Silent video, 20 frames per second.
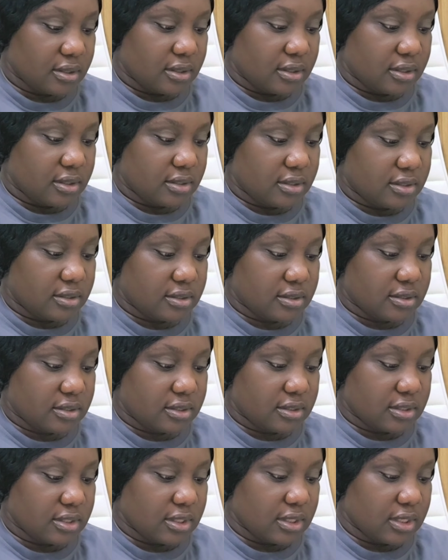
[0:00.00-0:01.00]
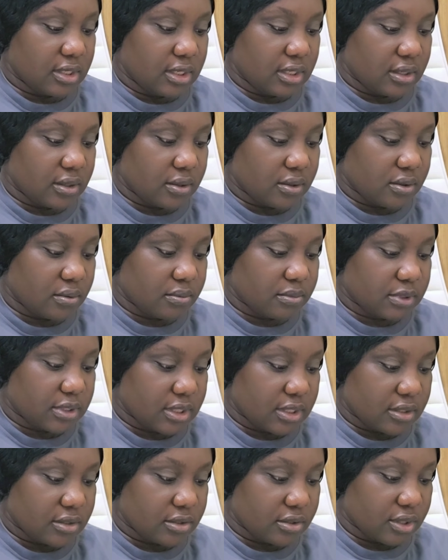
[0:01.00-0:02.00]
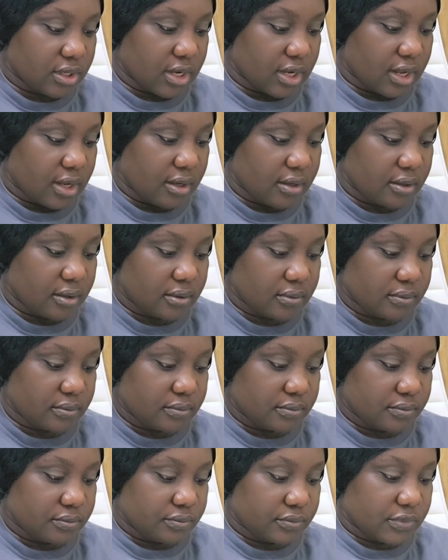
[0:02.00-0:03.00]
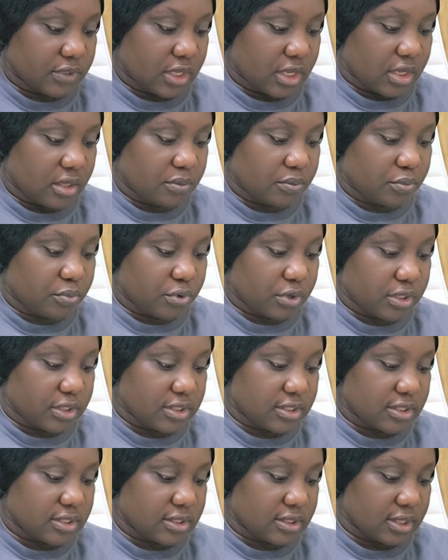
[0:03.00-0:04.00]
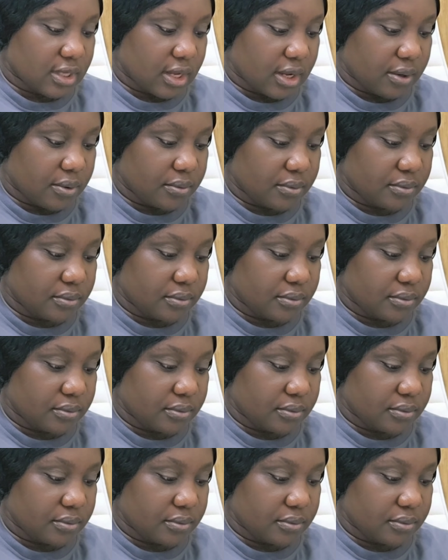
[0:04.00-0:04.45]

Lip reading: easy daily income, $10 endpoints now.